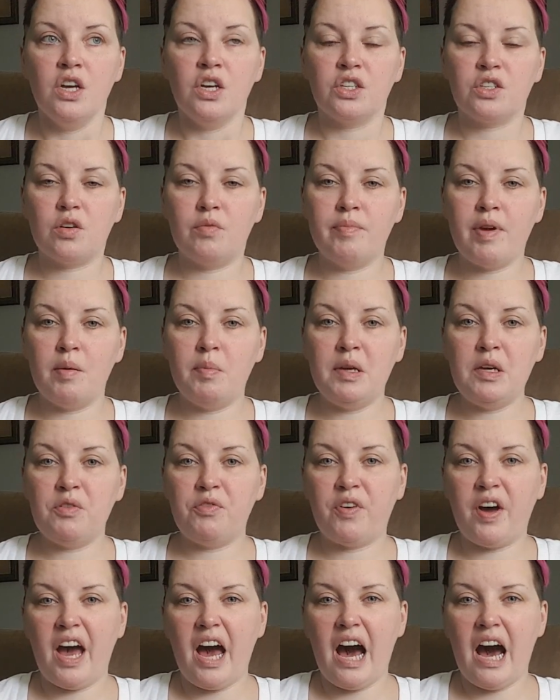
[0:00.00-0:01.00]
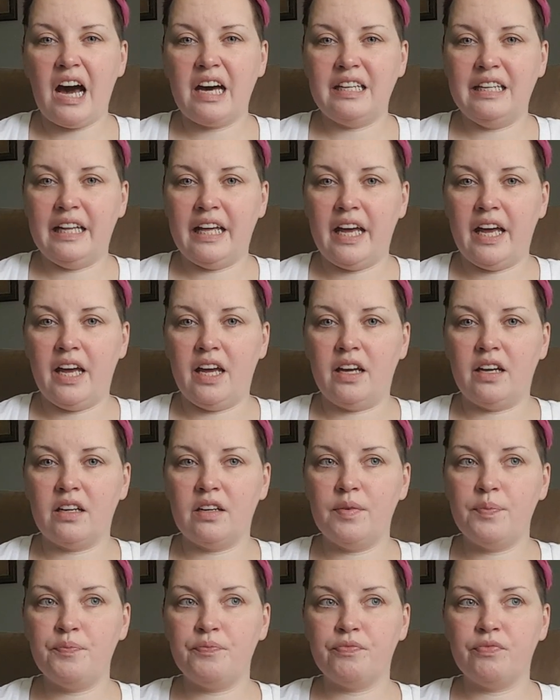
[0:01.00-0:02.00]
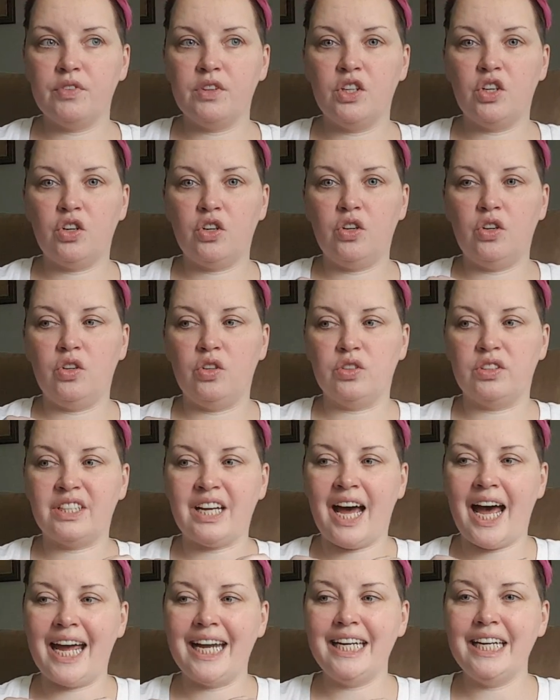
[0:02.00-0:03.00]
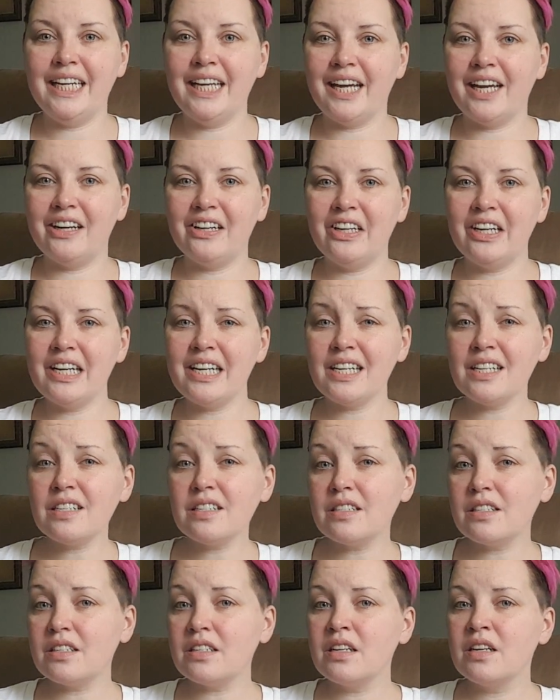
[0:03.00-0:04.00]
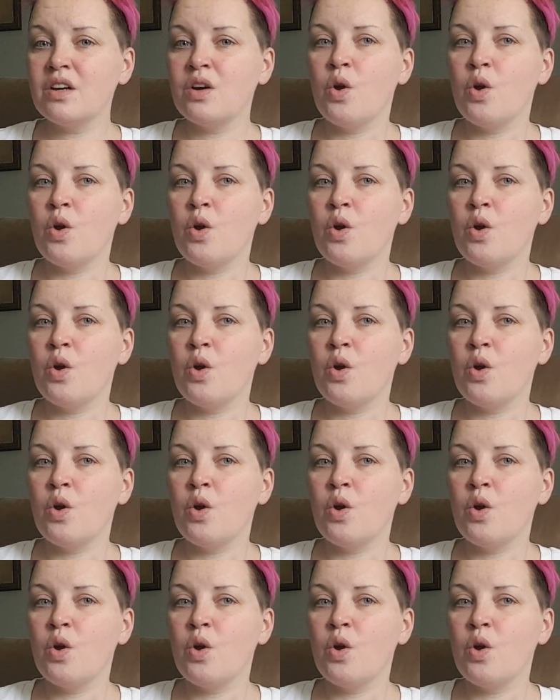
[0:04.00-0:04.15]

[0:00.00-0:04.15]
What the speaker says: So maybe if I had, like, little tiny areas